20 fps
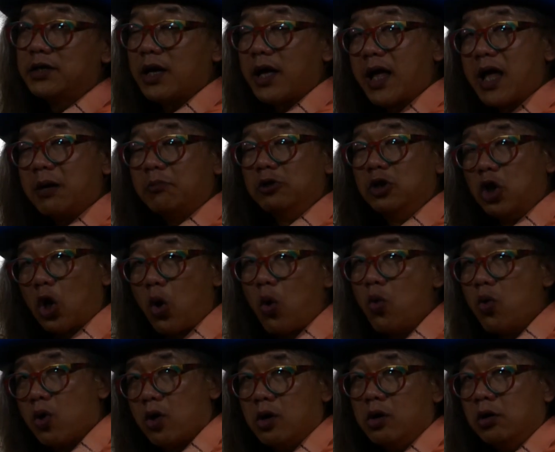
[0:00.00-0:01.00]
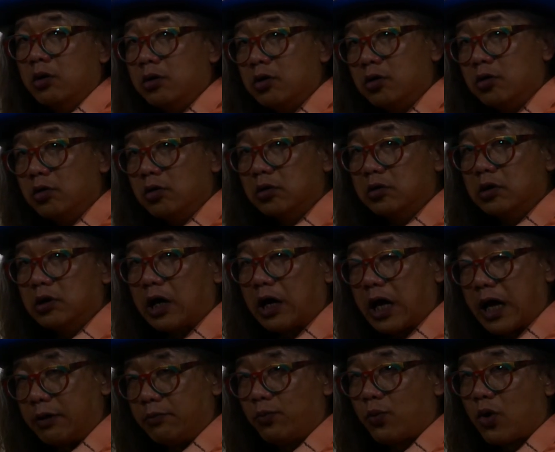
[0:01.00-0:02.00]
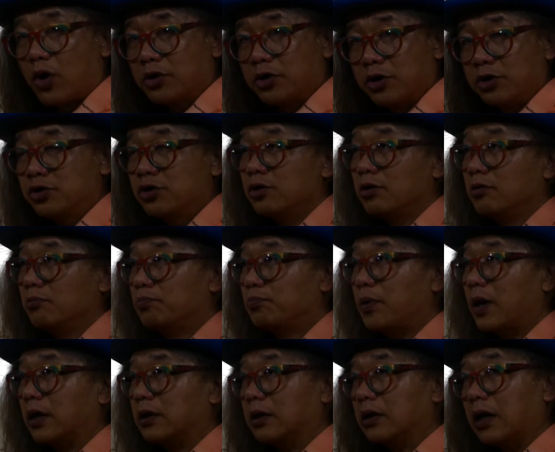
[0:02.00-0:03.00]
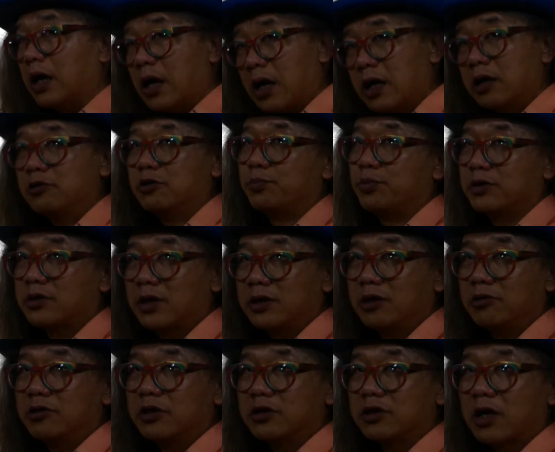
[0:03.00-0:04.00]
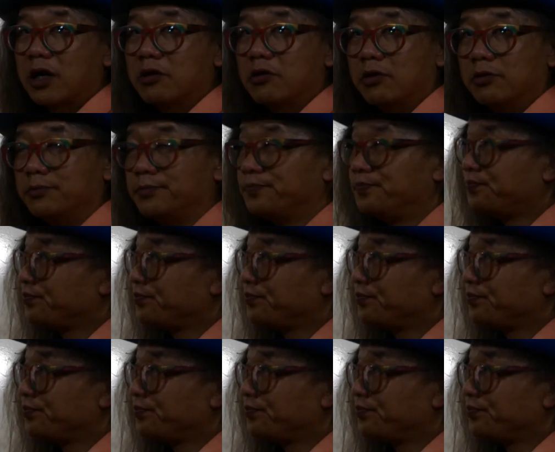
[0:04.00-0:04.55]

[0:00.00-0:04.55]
the amp lower at wattage but 100% duty cycle.